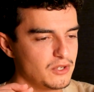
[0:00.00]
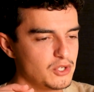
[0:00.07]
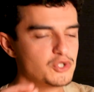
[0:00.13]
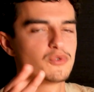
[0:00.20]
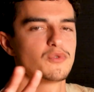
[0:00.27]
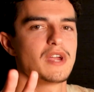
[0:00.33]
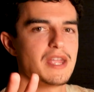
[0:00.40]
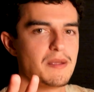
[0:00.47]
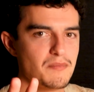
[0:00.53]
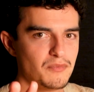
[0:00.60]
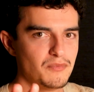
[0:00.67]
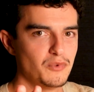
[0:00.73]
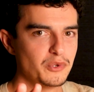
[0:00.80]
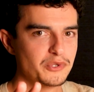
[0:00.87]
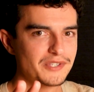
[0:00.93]
dream,
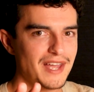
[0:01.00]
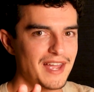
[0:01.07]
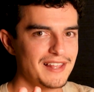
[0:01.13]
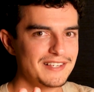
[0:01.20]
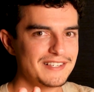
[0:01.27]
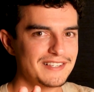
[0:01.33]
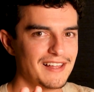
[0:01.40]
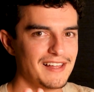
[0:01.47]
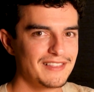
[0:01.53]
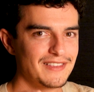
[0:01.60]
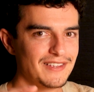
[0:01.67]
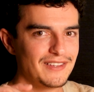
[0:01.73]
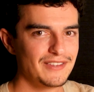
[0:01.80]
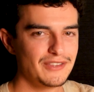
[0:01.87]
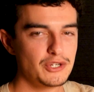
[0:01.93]
we'll say. This is like
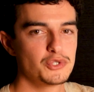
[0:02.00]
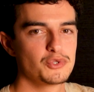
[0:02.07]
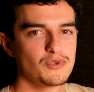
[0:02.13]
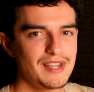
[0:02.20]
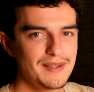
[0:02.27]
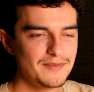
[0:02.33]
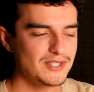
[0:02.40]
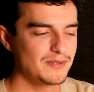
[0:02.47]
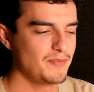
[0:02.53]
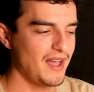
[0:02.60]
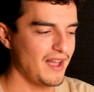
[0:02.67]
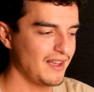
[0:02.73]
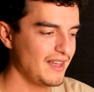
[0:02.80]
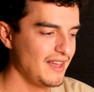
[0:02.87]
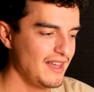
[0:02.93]
the dream
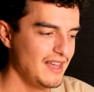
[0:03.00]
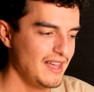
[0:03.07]
spec,